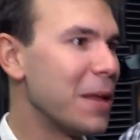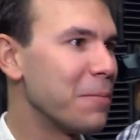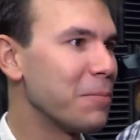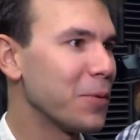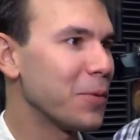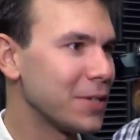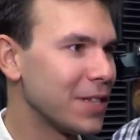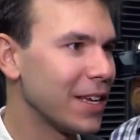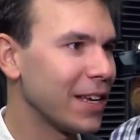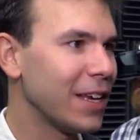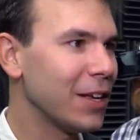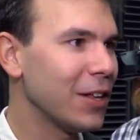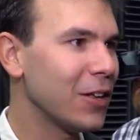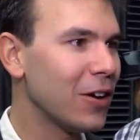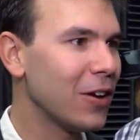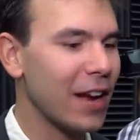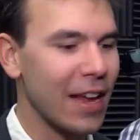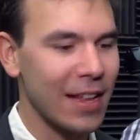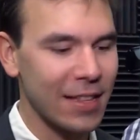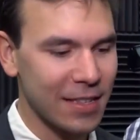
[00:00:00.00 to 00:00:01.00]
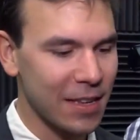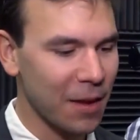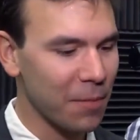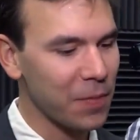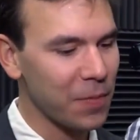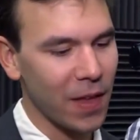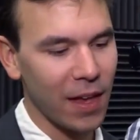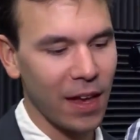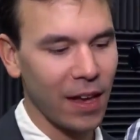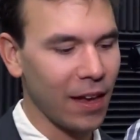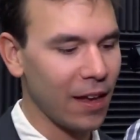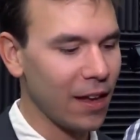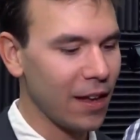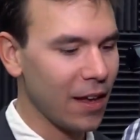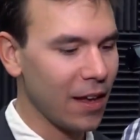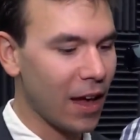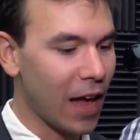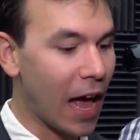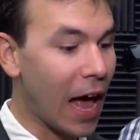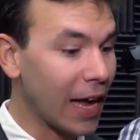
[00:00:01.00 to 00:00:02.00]
in particular, it's something
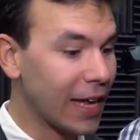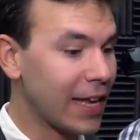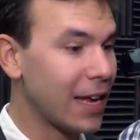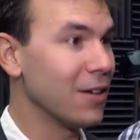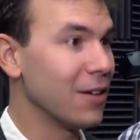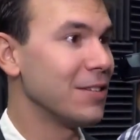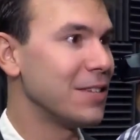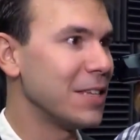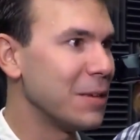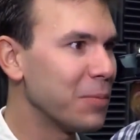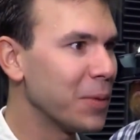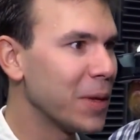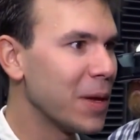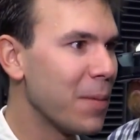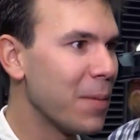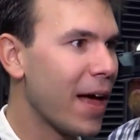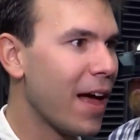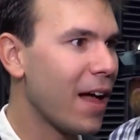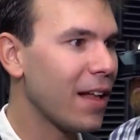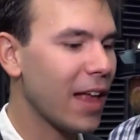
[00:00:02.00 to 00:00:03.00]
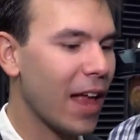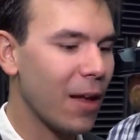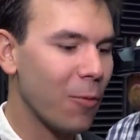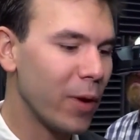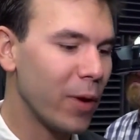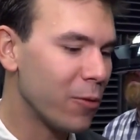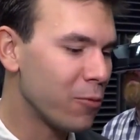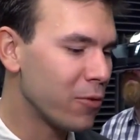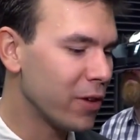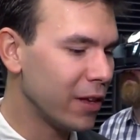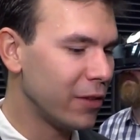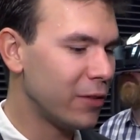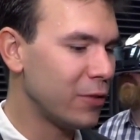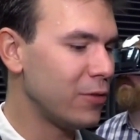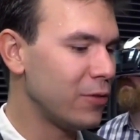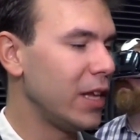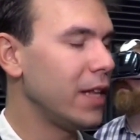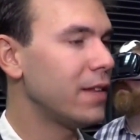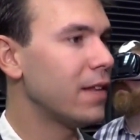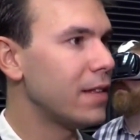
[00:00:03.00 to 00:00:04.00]
I care deeply about, and we really
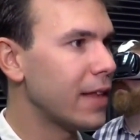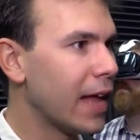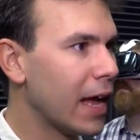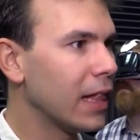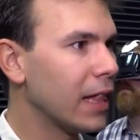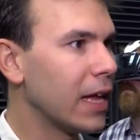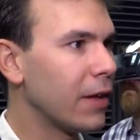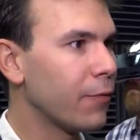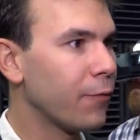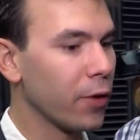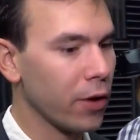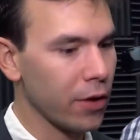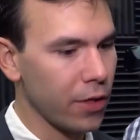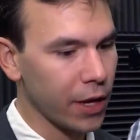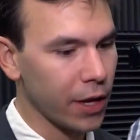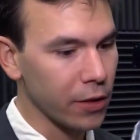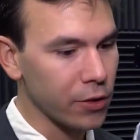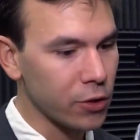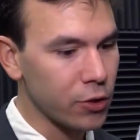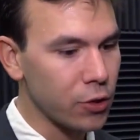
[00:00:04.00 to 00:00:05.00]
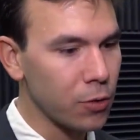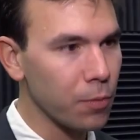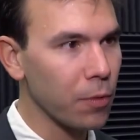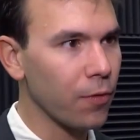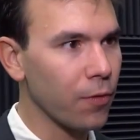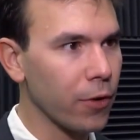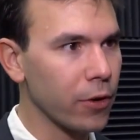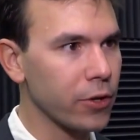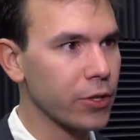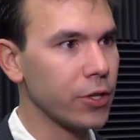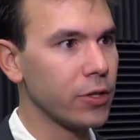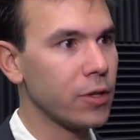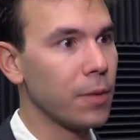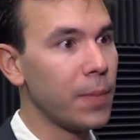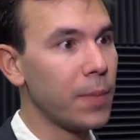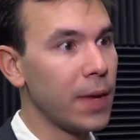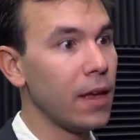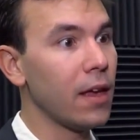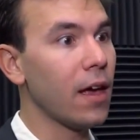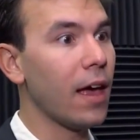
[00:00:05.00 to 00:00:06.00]
do need to nail it for the consumer version to
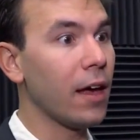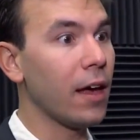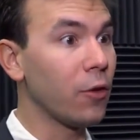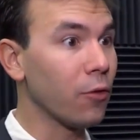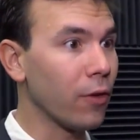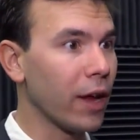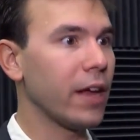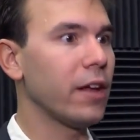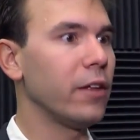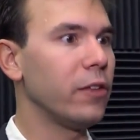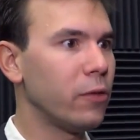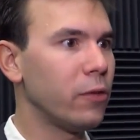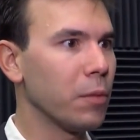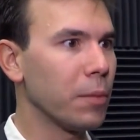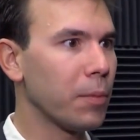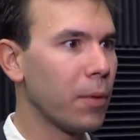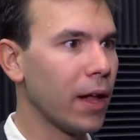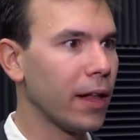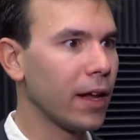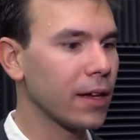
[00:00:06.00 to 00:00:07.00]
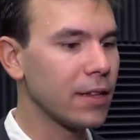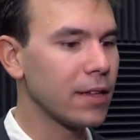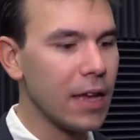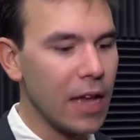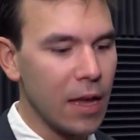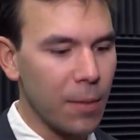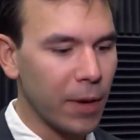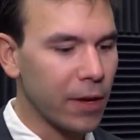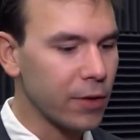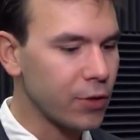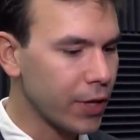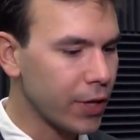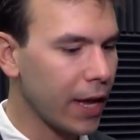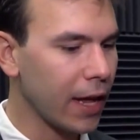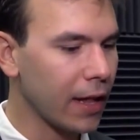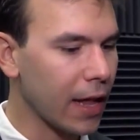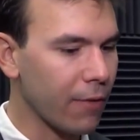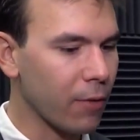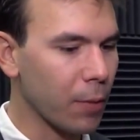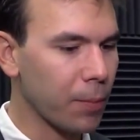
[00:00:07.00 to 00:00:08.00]
be a great consumer product. Because you
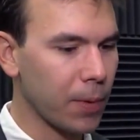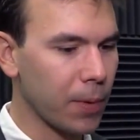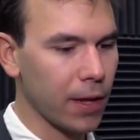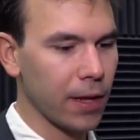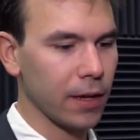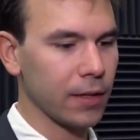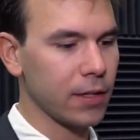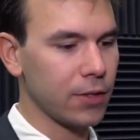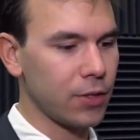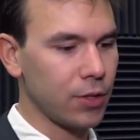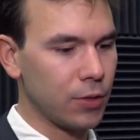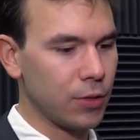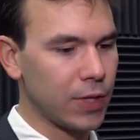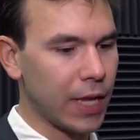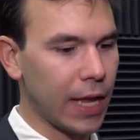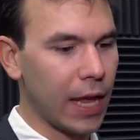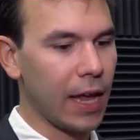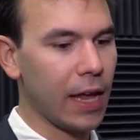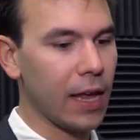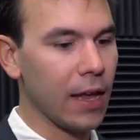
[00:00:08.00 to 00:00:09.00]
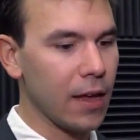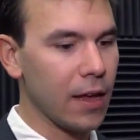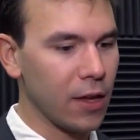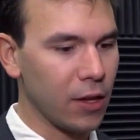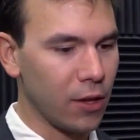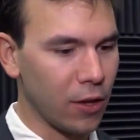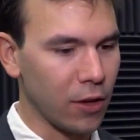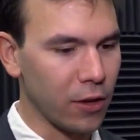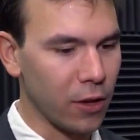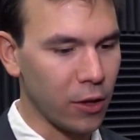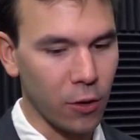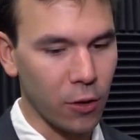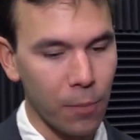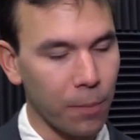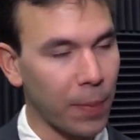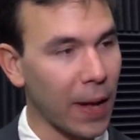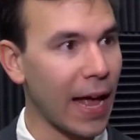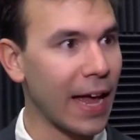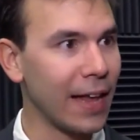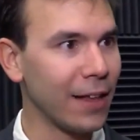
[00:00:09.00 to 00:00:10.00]
can't have a product that you take, you
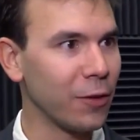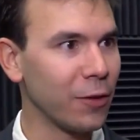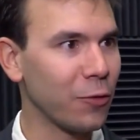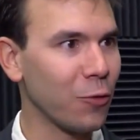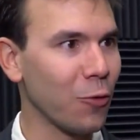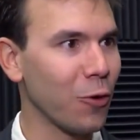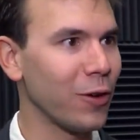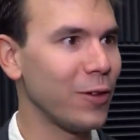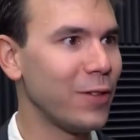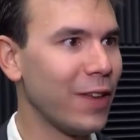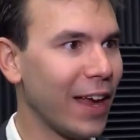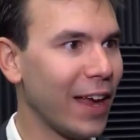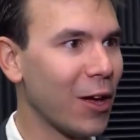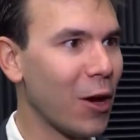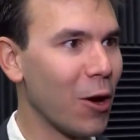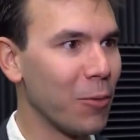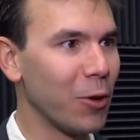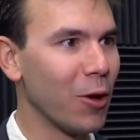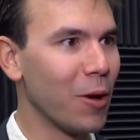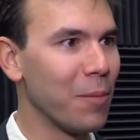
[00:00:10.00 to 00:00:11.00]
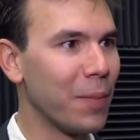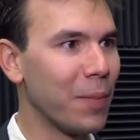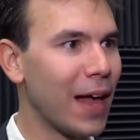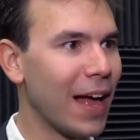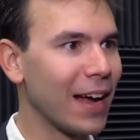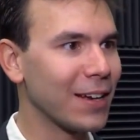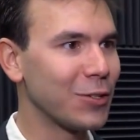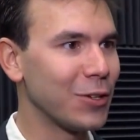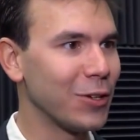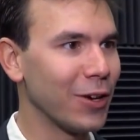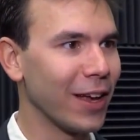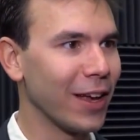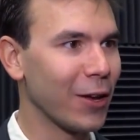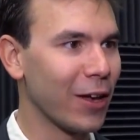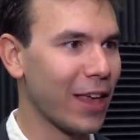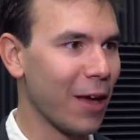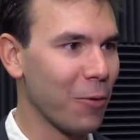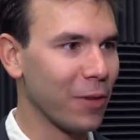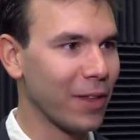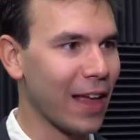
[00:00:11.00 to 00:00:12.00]
buy in a store, you take home, you unbox, and you're like,
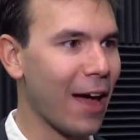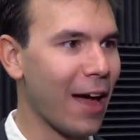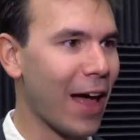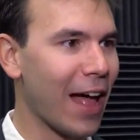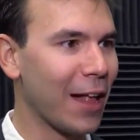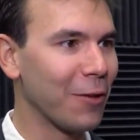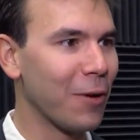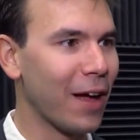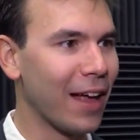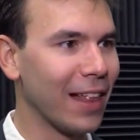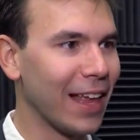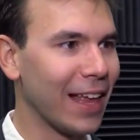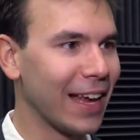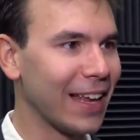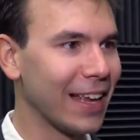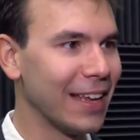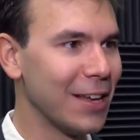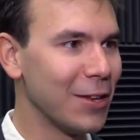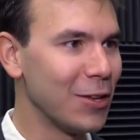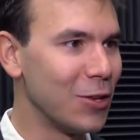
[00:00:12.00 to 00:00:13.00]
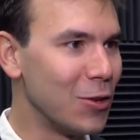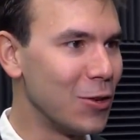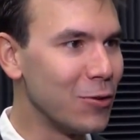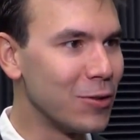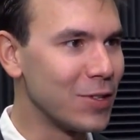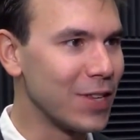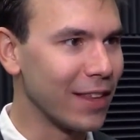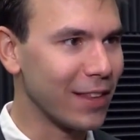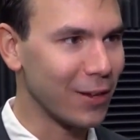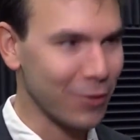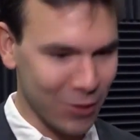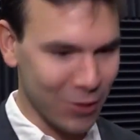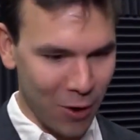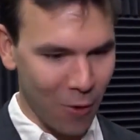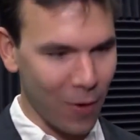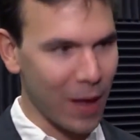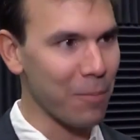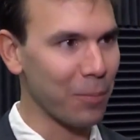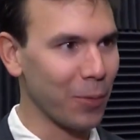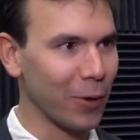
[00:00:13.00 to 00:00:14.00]
okay, well now how do I use it? There's
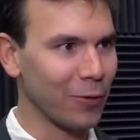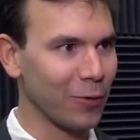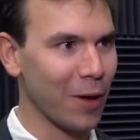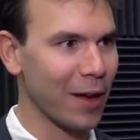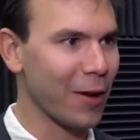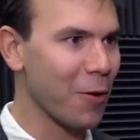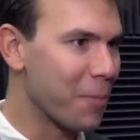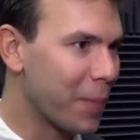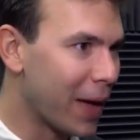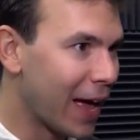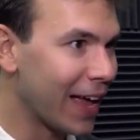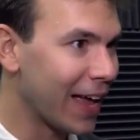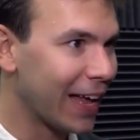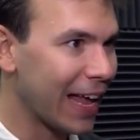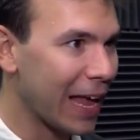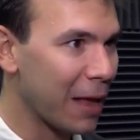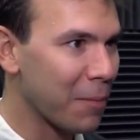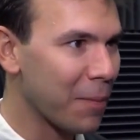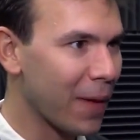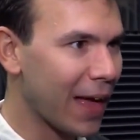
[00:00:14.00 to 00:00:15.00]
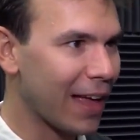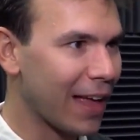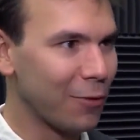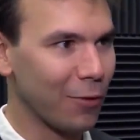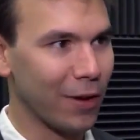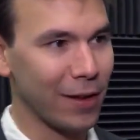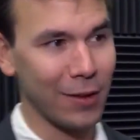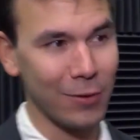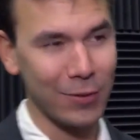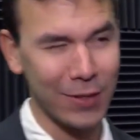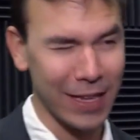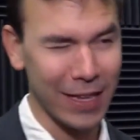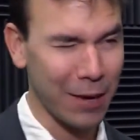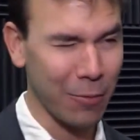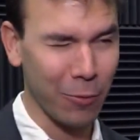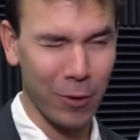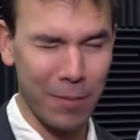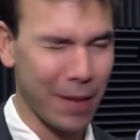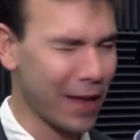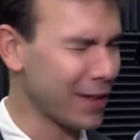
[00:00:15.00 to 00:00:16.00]
no input. Do I go buy a gamepad? Do I use the
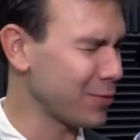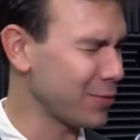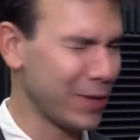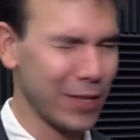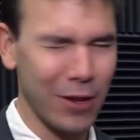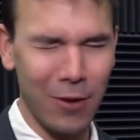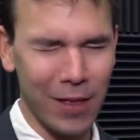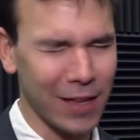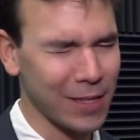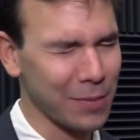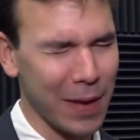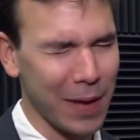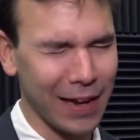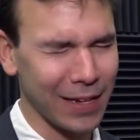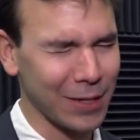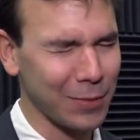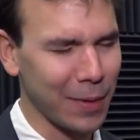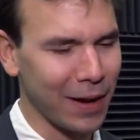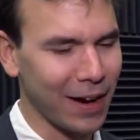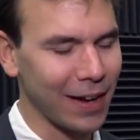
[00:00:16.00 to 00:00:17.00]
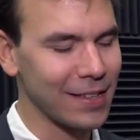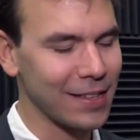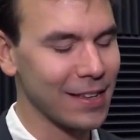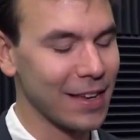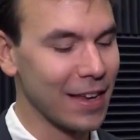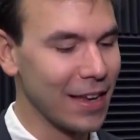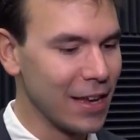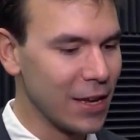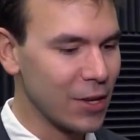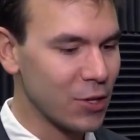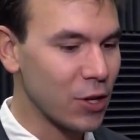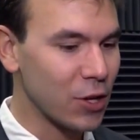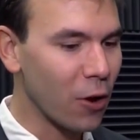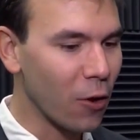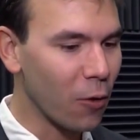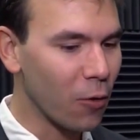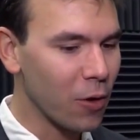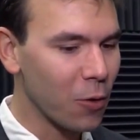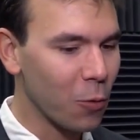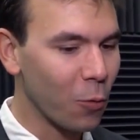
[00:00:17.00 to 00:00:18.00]
keyboard and mouse? We know that's a bad experience. Right.
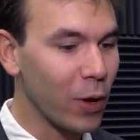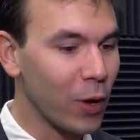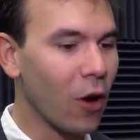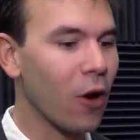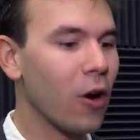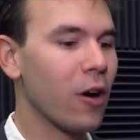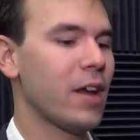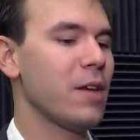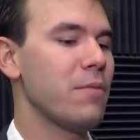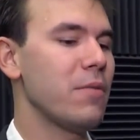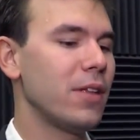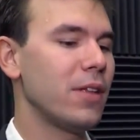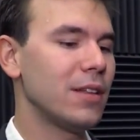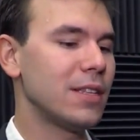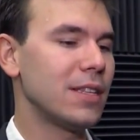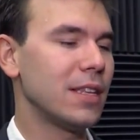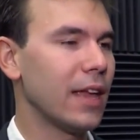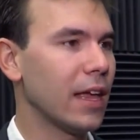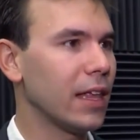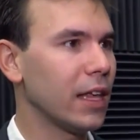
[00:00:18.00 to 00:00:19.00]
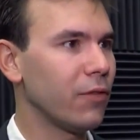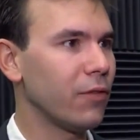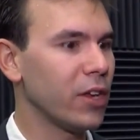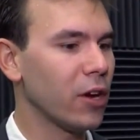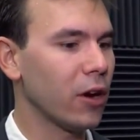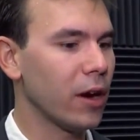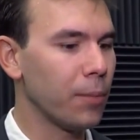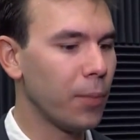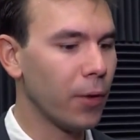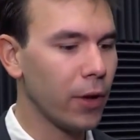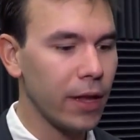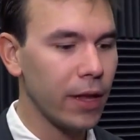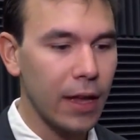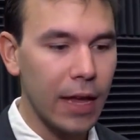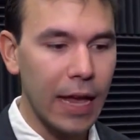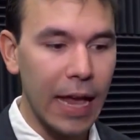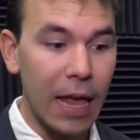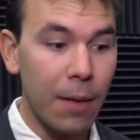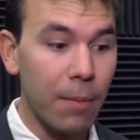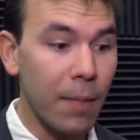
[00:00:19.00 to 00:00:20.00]
So we are committed to nailing VR input.
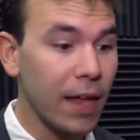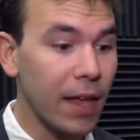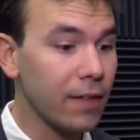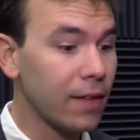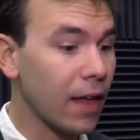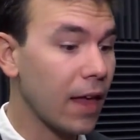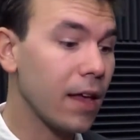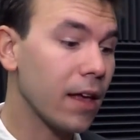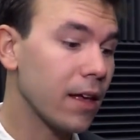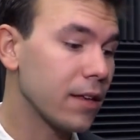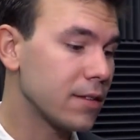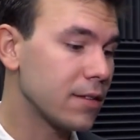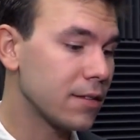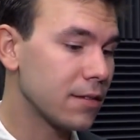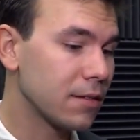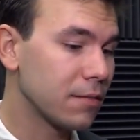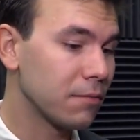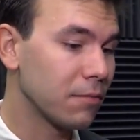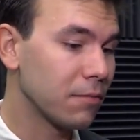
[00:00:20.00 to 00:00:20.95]
It may take us